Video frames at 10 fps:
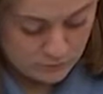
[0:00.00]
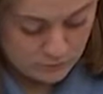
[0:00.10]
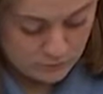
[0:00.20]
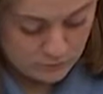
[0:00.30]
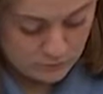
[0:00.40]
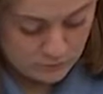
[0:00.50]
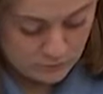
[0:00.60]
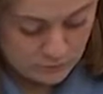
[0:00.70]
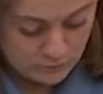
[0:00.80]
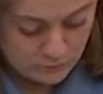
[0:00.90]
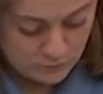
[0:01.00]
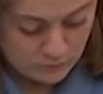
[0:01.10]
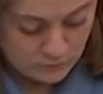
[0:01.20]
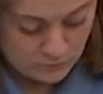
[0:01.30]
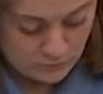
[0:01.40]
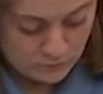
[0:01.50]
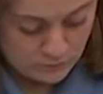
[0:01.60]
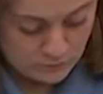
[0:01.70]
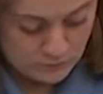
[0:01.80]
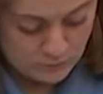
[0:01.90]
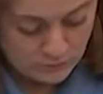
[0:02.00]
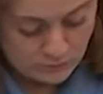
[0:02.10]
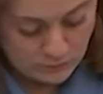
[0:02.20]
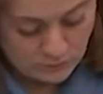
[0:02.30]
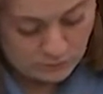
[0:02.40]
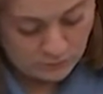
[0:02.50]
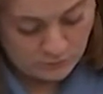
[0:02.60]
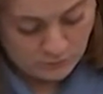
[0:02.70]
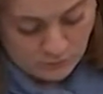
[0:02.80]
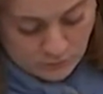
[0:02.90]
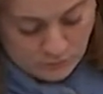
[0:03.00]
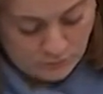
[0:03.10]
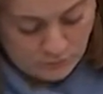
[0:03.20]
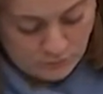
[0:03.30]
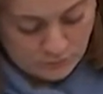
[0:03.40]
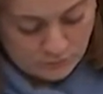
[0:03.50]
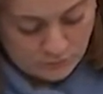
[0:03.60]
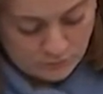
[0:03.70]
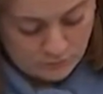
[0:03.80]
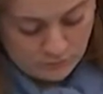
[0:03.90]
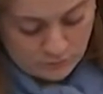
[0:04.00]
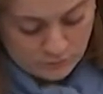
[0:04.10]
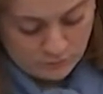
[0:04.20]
[no speech]